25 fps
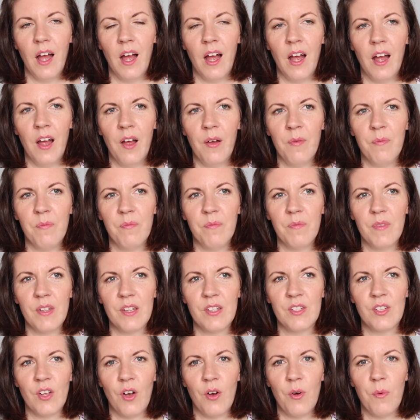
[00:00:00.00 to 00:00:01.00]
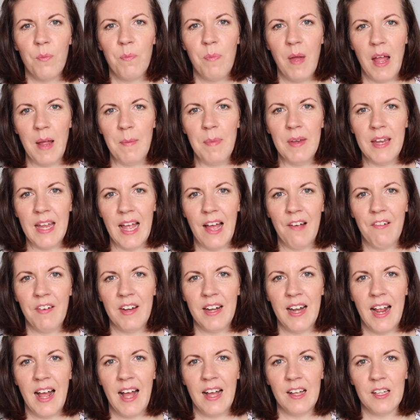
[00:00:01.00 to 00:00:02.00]
So baby
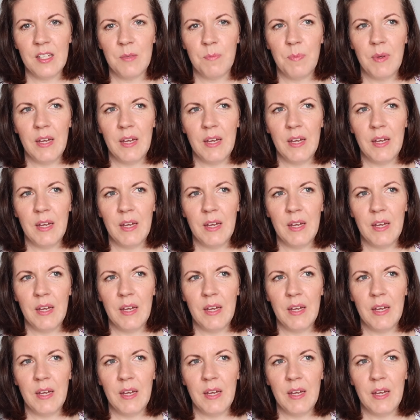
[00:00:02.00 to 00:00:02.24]
carrying has